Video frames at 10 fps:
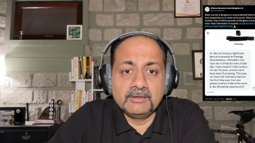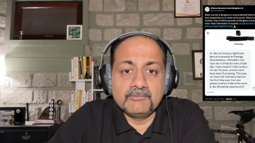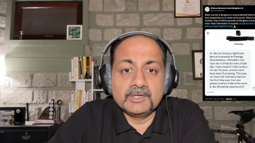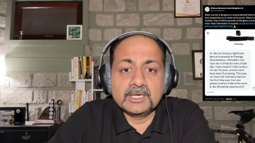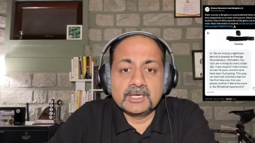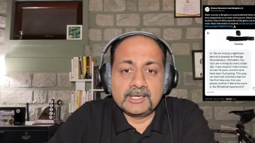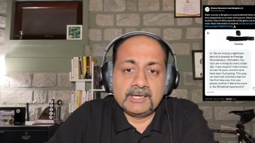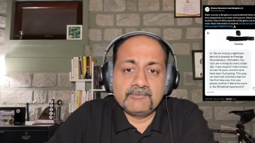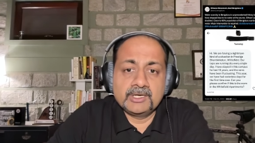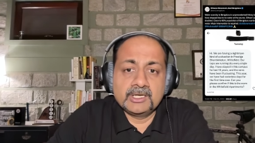"We are
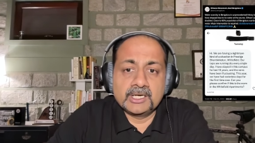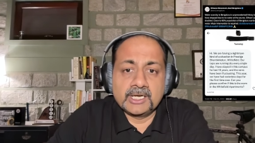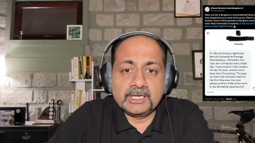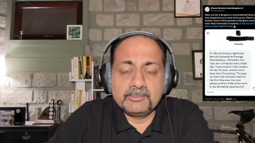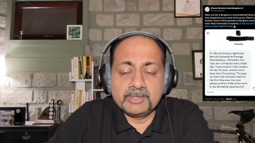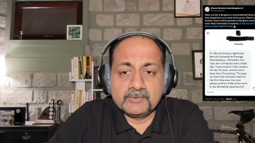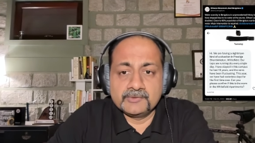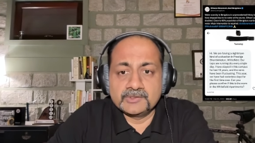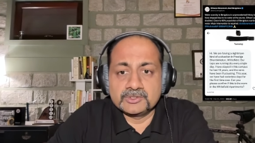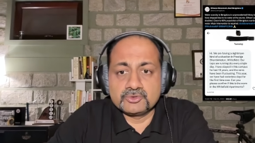having a nightmare of a
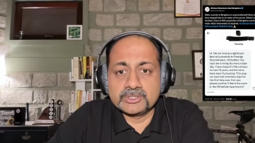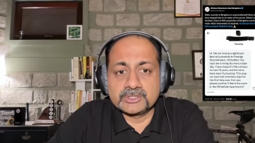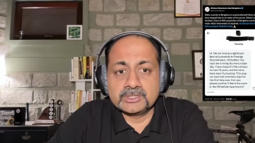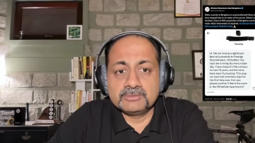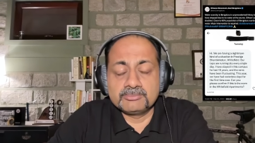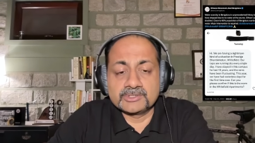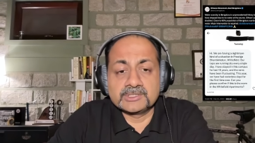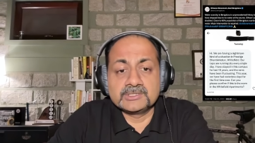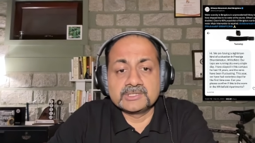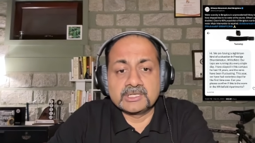situation in
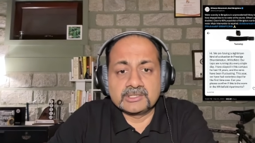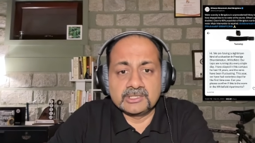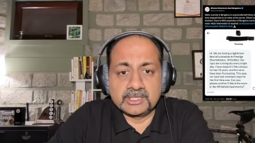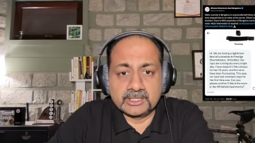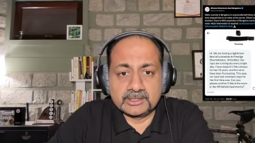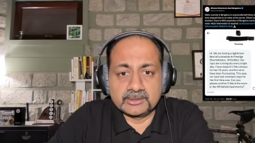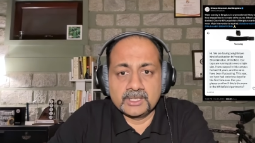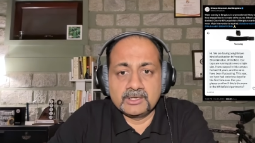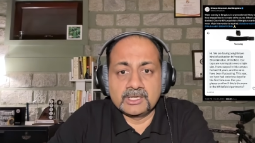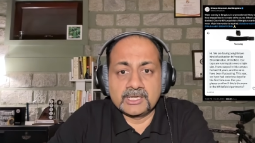Prestige Santiniketan.
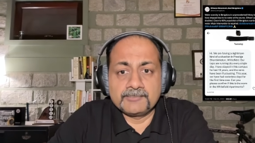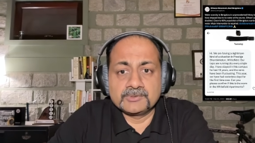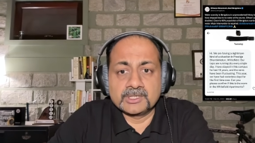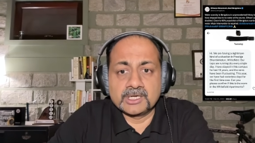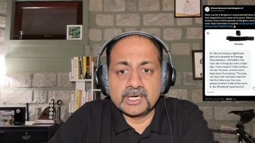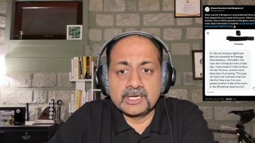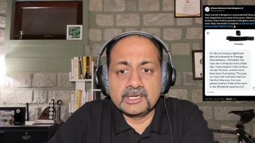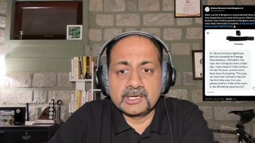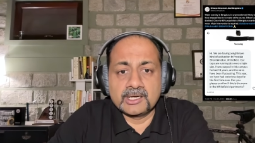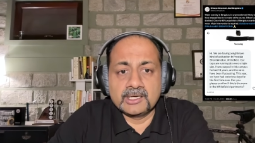Our taps are running
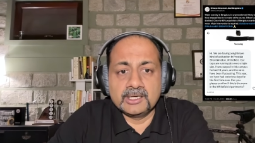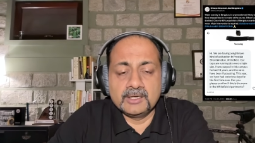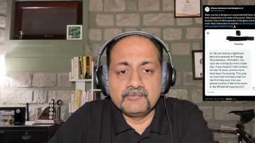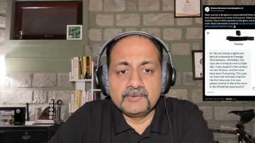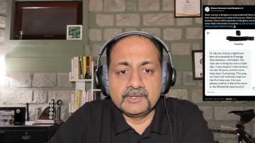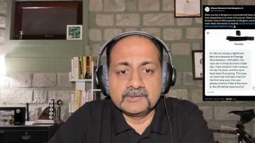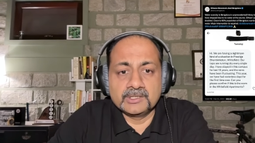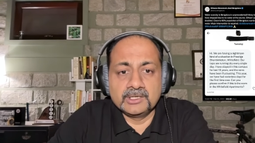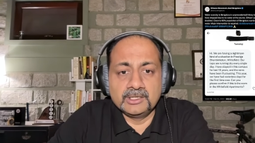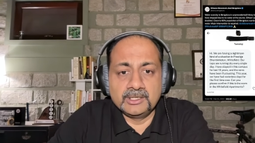dry every
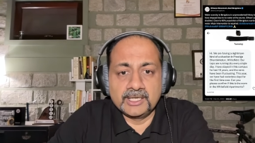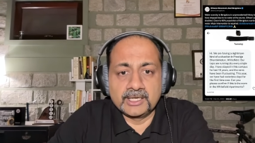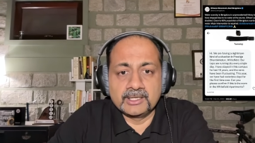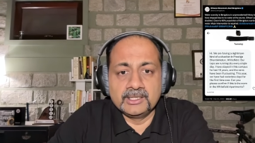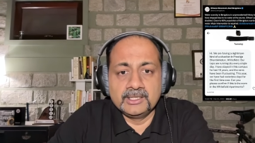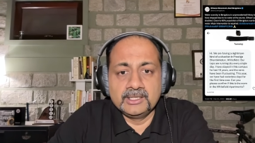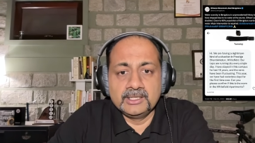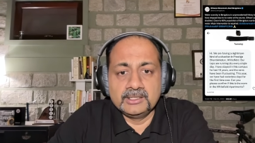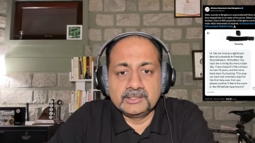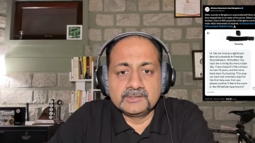single day.
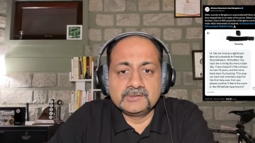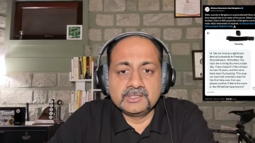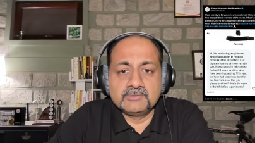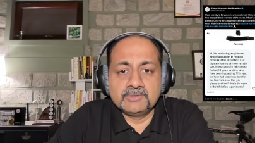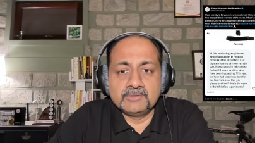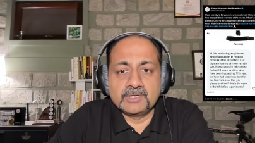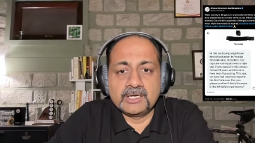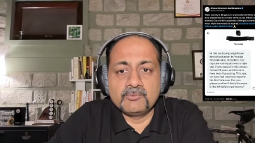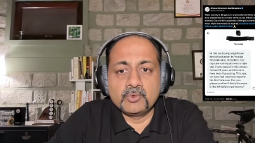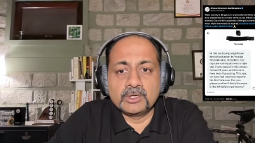This year we've
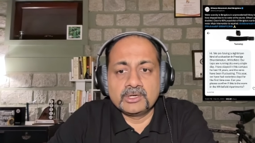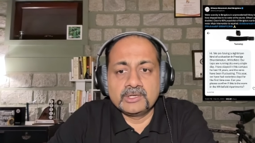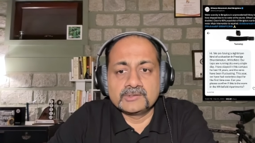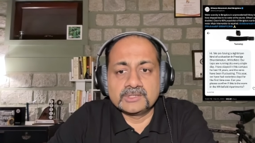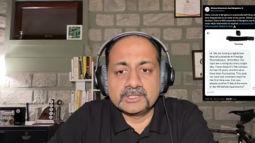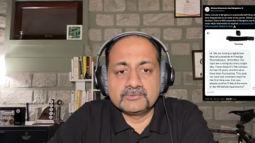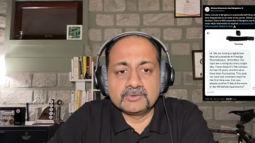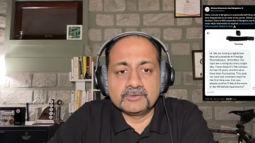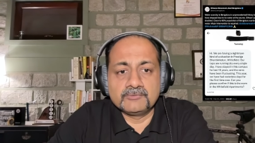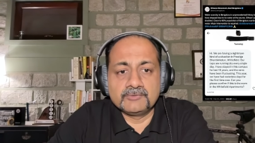had waterless days for
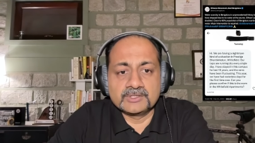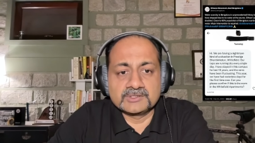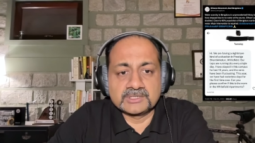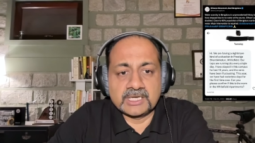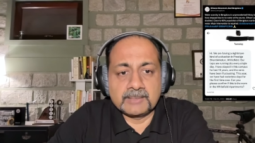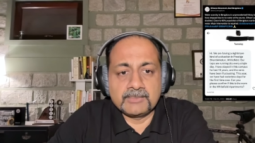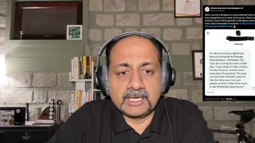the first time